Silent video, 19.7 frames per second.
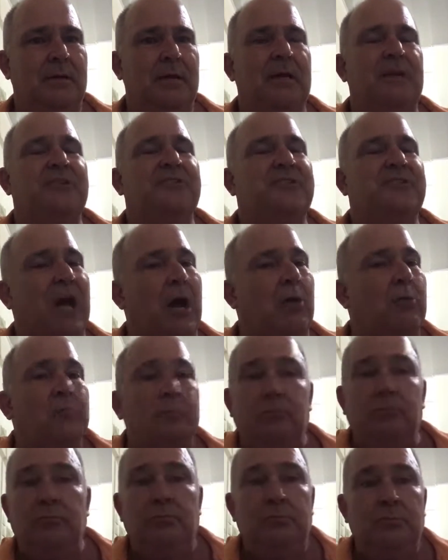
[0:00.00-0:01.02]
So,
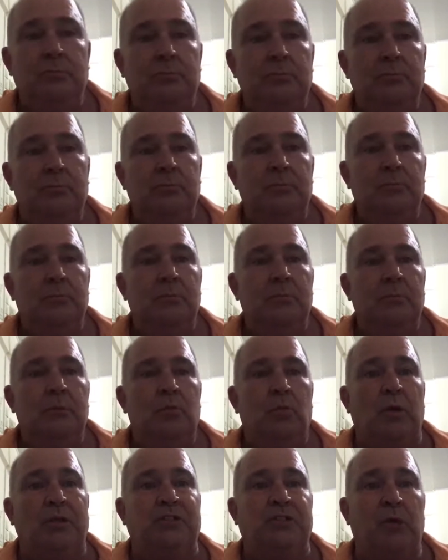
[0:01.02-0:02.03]

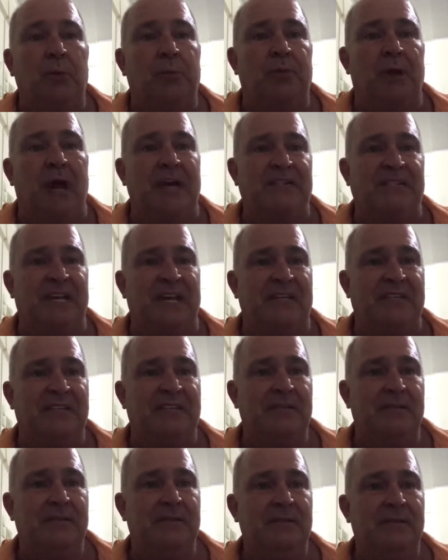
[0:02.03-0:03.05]
what's your
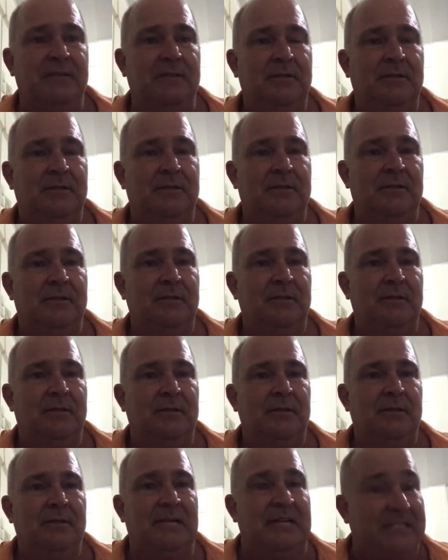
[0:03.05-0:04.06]
process?
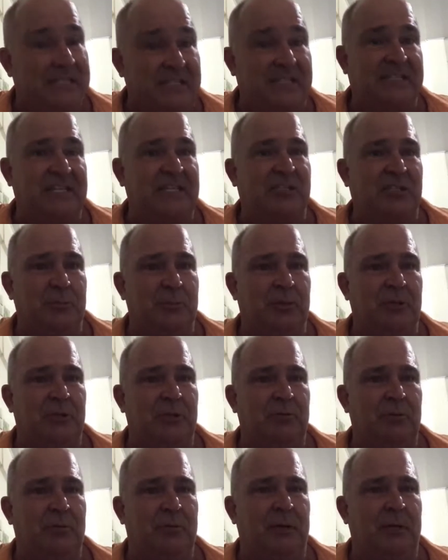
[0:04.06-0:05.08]
Is it teachable
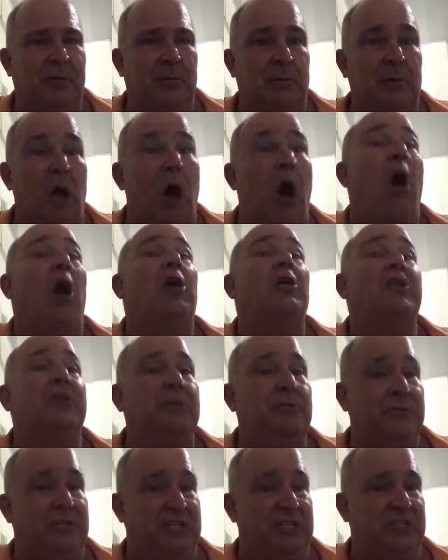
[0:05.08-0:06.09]
and repeatable? Are
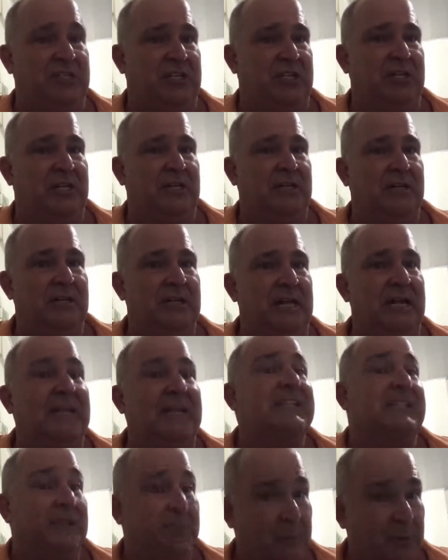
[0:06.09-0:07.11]
you teaching it? And
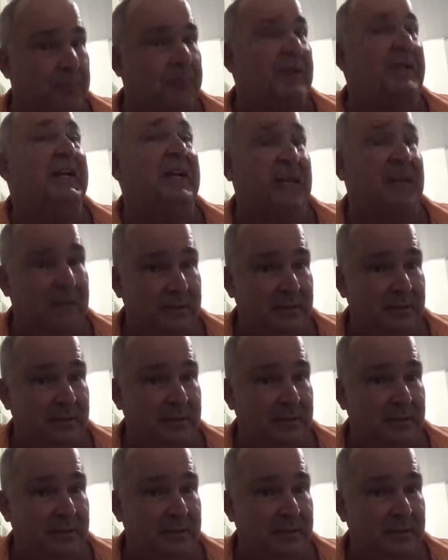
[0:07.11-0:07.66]
is it repeating